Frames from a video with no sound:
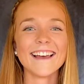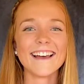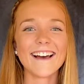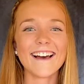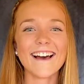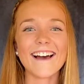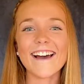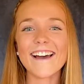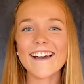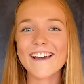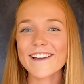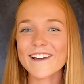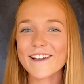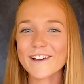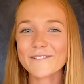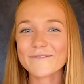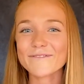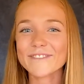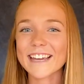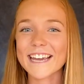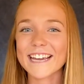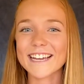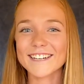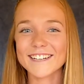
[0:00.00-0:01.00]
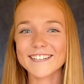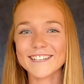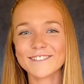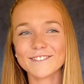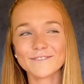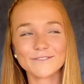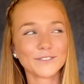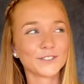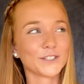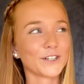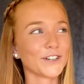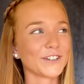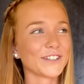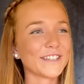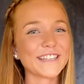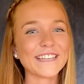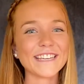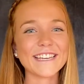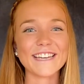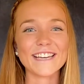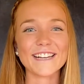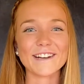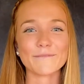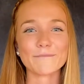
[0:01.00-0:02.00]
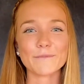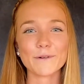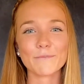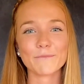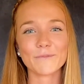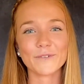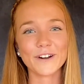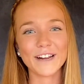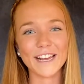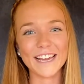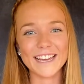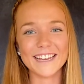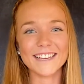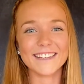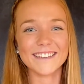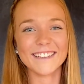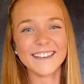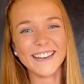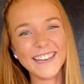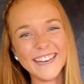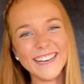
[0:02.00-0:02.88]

Hi, I'm Katie Sharkey and I'm number 8.